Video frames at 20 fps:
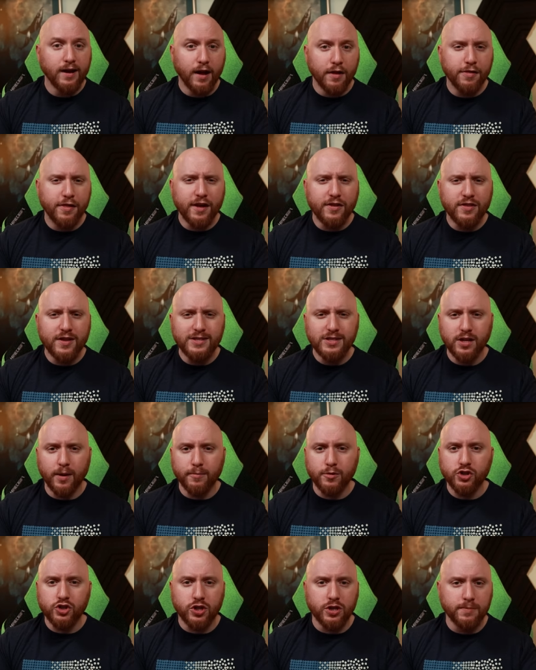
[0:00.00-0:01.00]
I think these
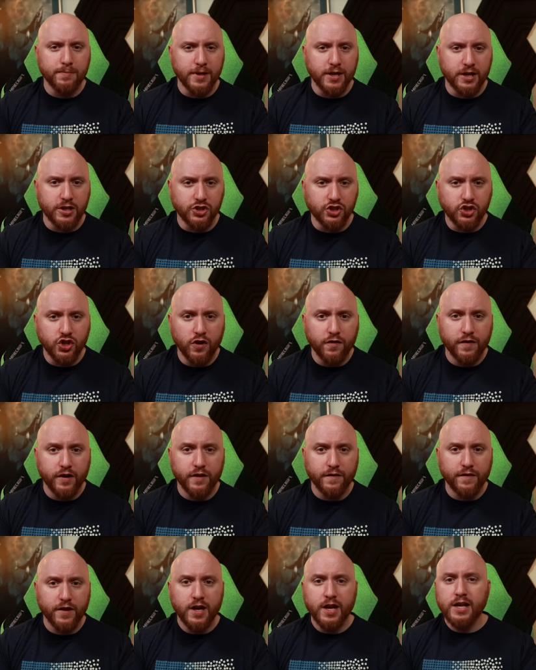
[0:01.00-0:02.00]
numbers could be
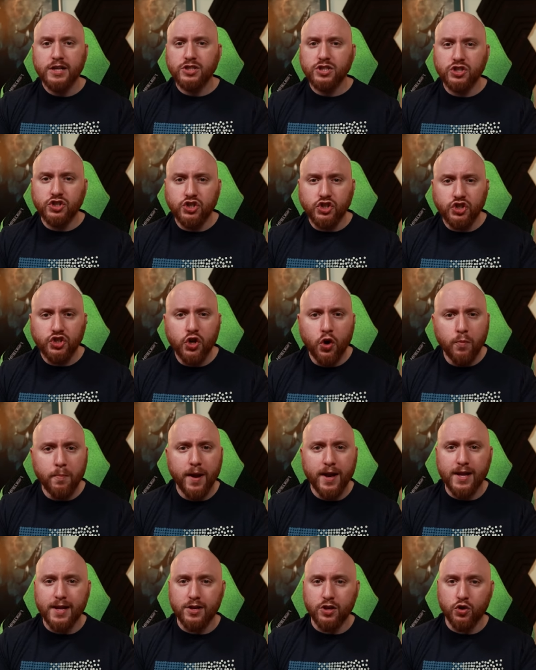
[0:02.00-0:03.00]
conservative since so
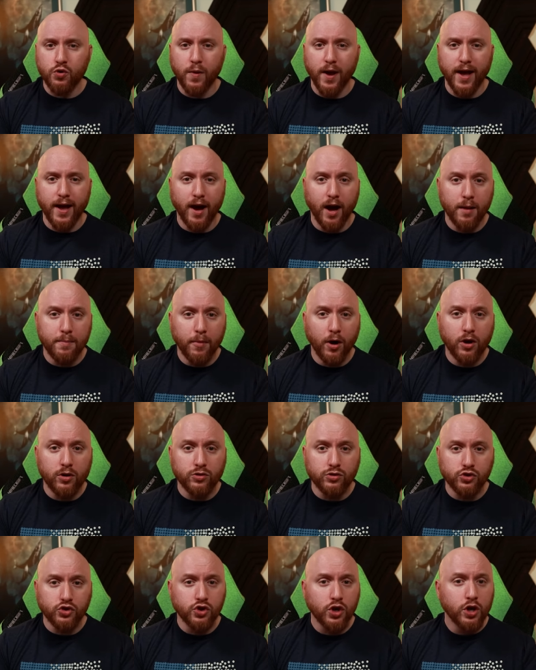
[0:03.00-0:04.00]
many new AI
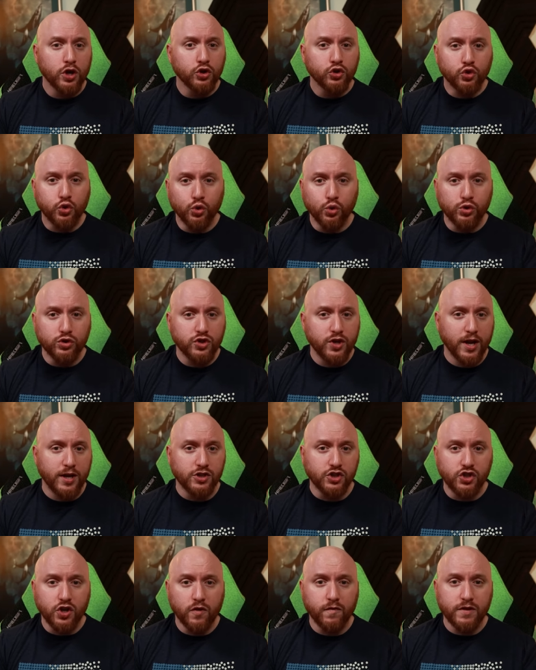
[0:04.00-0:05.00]
models tools, and
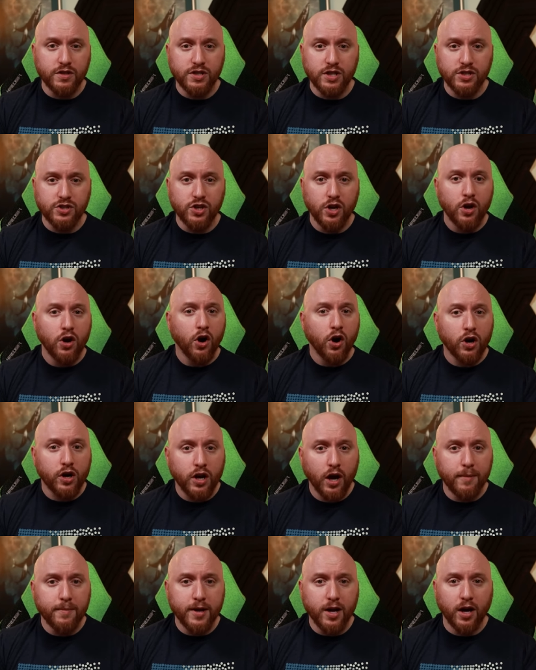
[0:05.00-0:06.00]
services are
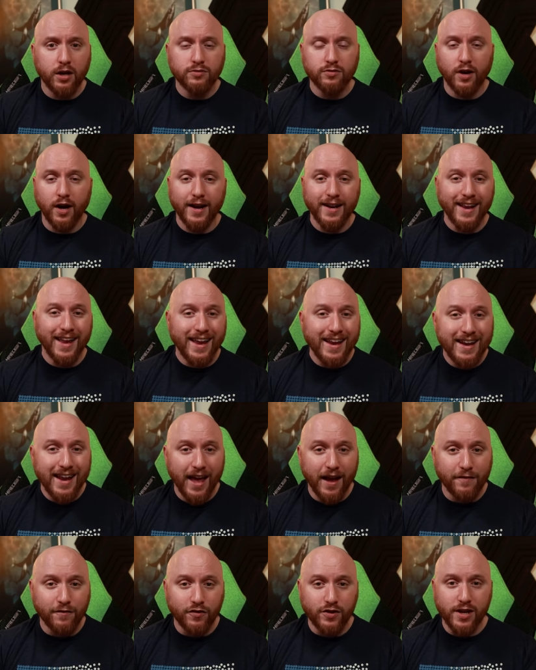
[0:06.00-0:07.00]
coming online in
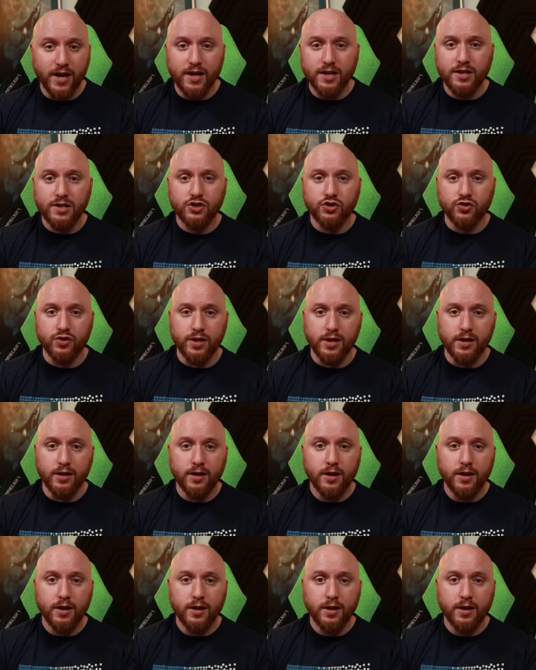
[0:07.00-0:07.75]
every industry.